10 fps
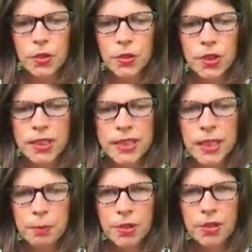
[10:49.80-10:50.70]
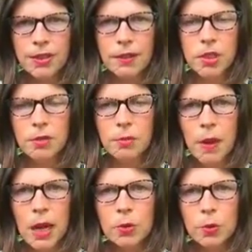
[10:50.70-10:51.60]
the deeper level of
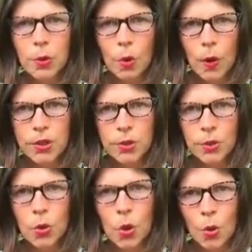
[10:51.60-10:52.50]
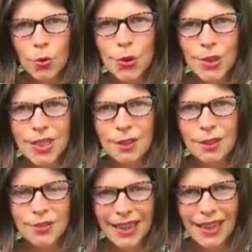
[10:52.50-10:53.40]
power requires you to hold yourself
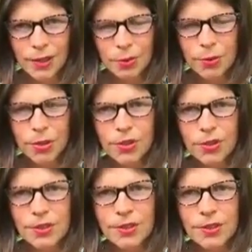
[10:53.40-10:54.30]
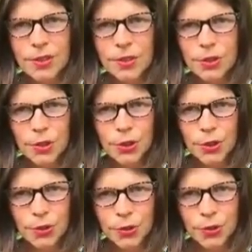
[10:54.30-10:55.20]
accountable to
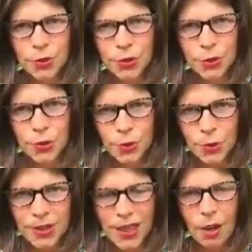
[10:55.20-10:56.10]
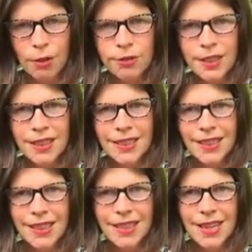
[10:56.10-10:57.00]
your true self,
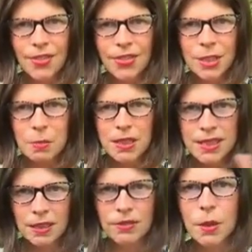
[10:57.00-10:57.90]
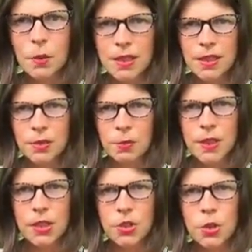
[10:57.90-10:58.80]
not the small self that wants to
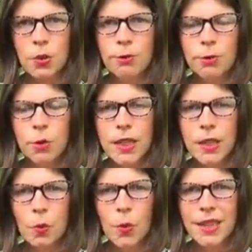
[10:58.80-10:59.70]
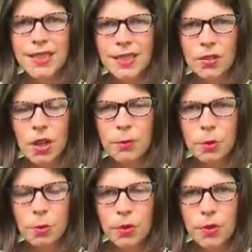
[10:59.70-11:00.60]
reach to avoid what is
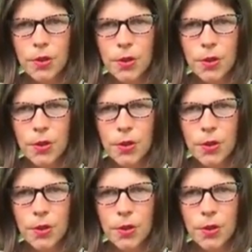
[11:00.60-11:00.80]
uncomfortable.